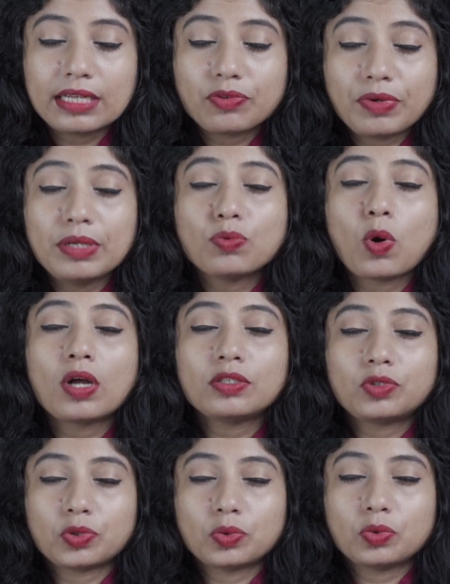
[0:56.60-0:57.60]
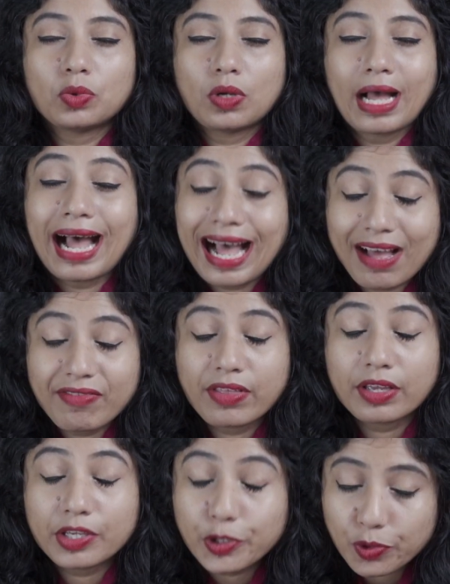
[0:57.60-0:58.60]
that we want to have
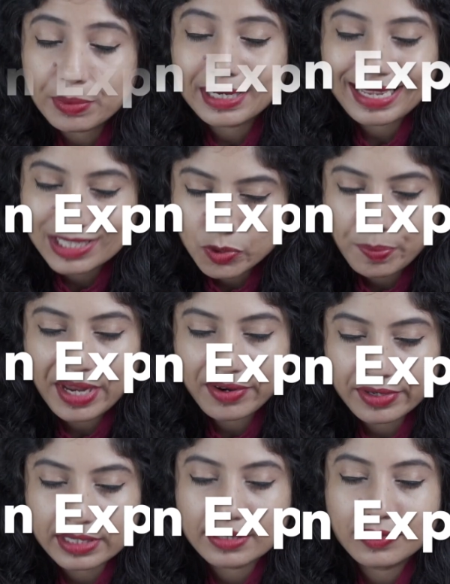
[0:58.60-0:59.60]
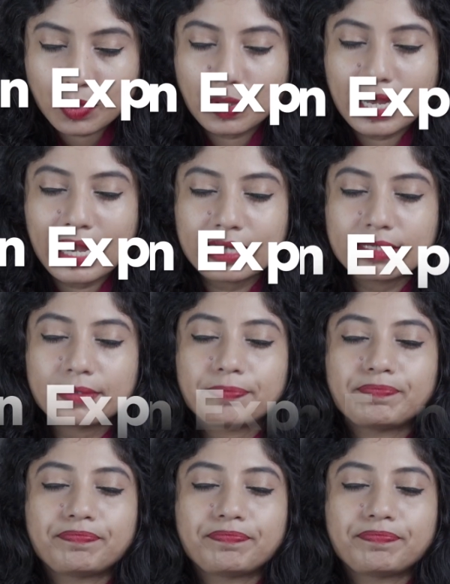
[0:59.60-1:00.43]
the human experience so that